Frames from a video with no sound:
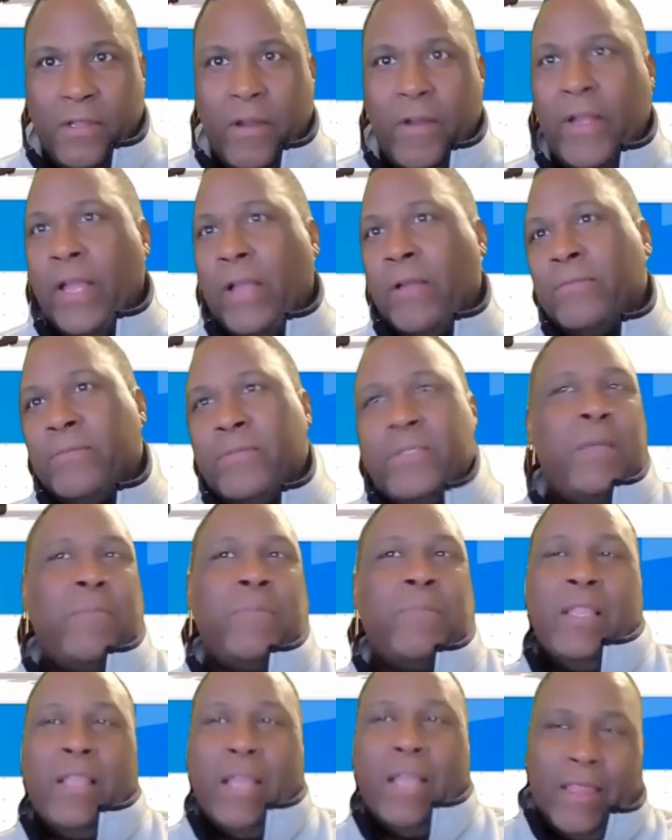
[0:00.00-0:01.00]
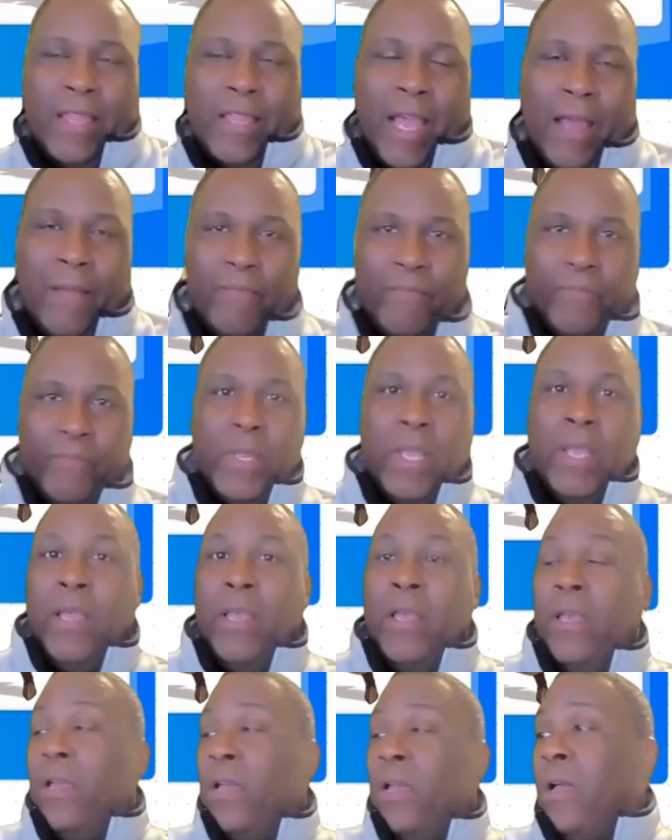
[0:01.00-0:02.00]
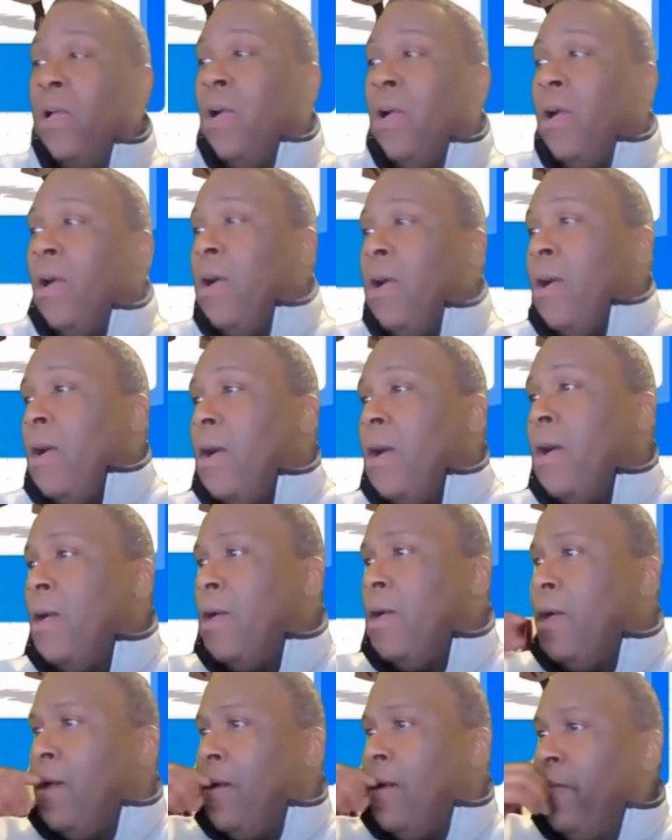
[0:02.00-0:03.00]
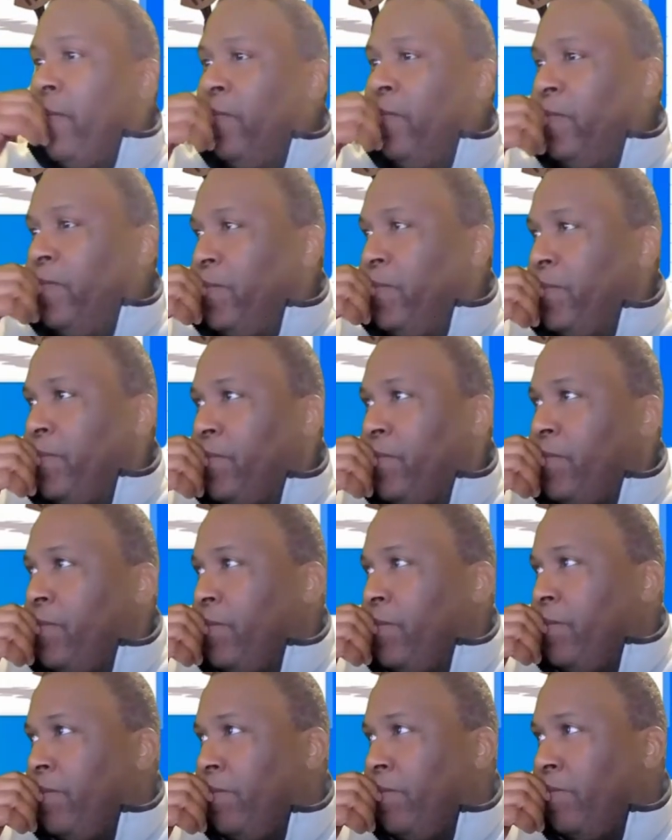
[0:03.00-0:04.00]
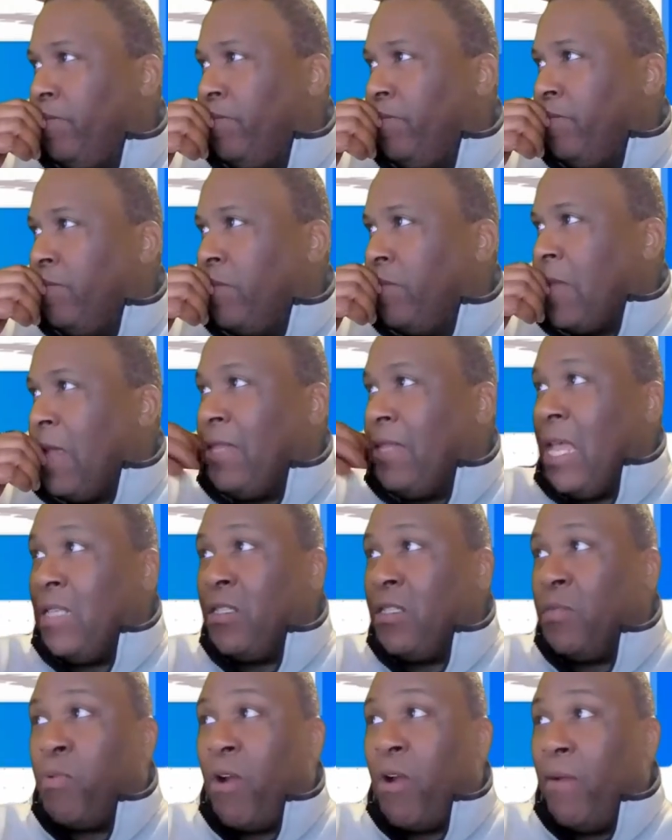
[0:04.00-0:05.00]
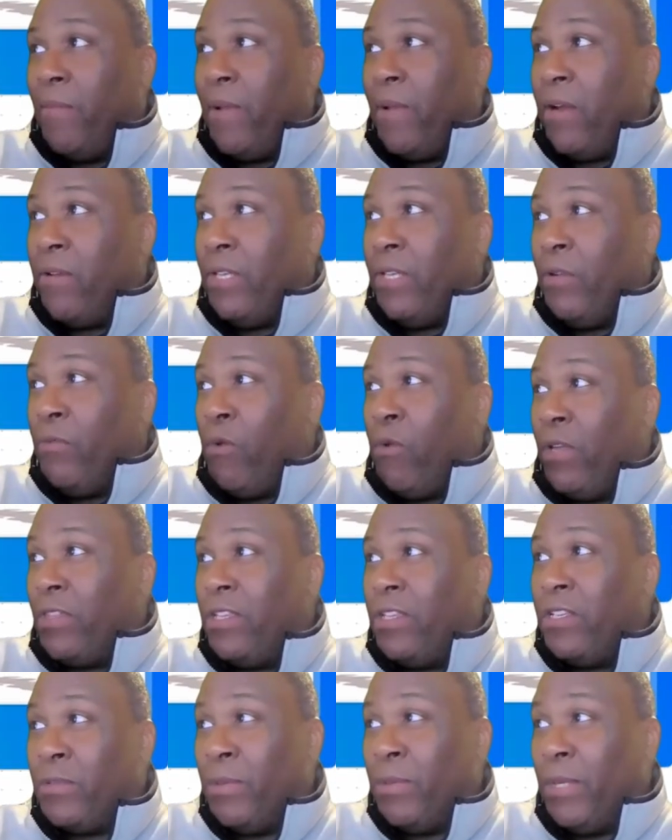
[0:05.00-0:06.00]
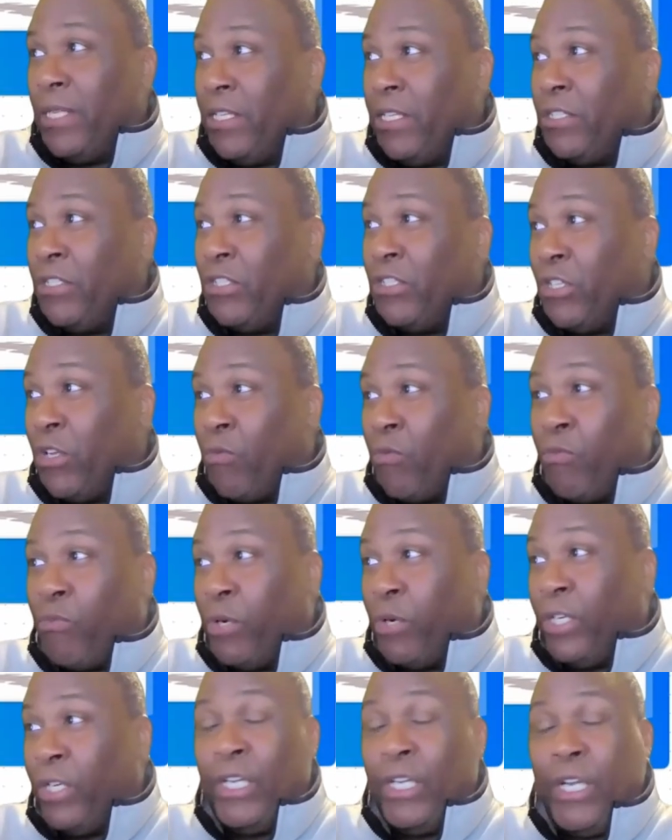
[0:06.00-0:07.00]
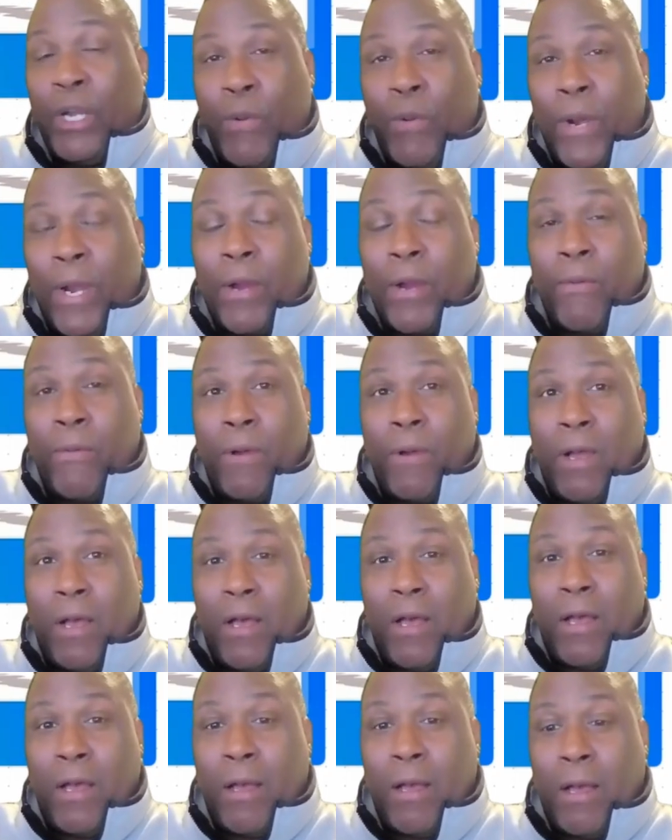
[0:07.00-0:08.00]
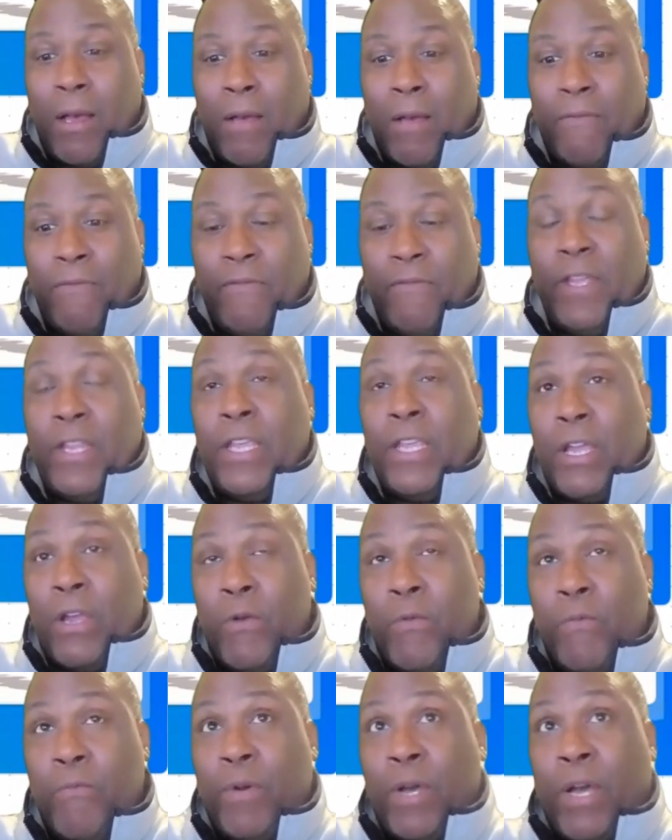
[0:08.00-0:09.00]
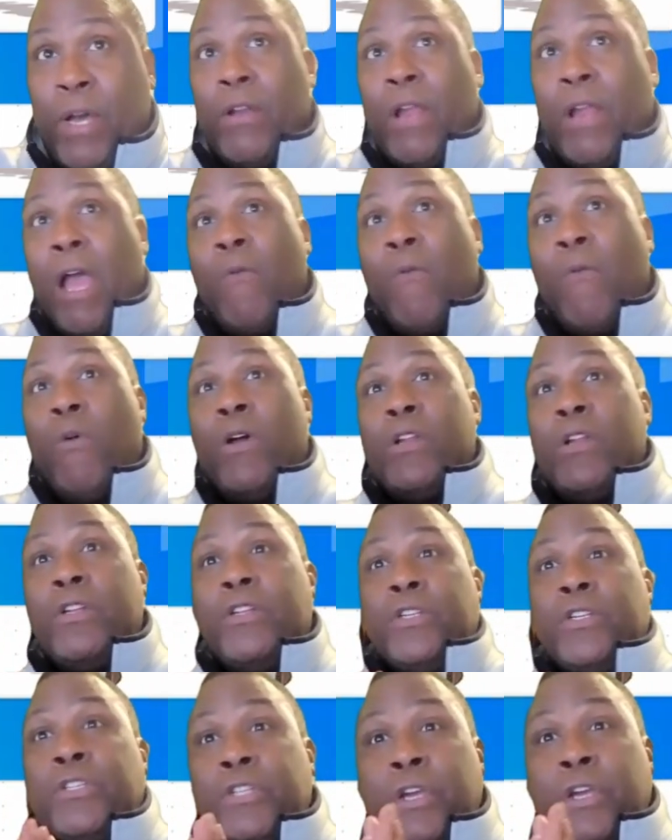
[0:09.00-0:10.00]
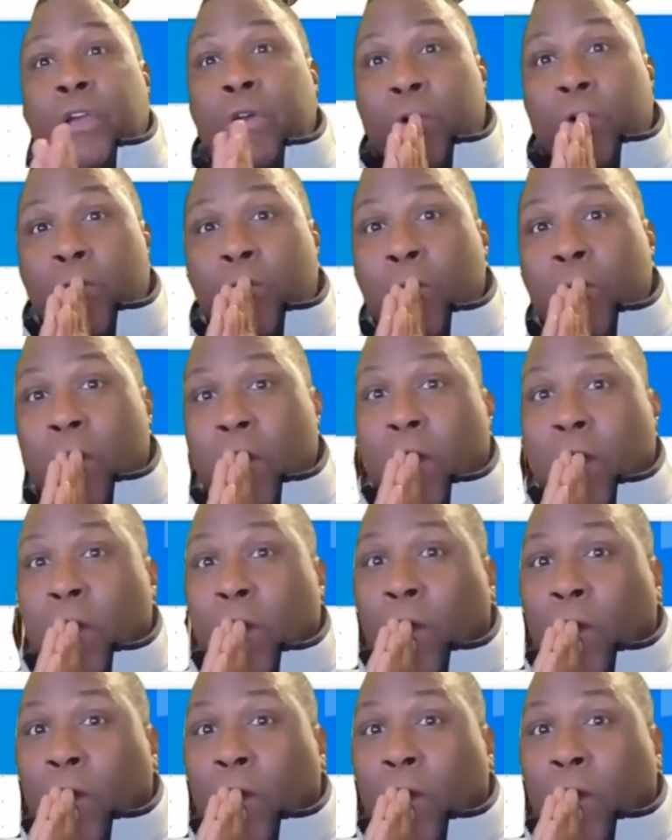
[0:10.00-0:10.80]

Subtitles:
There you go, something like that. Um, that's primarily what this one. This is a really quick video, but I wanted to show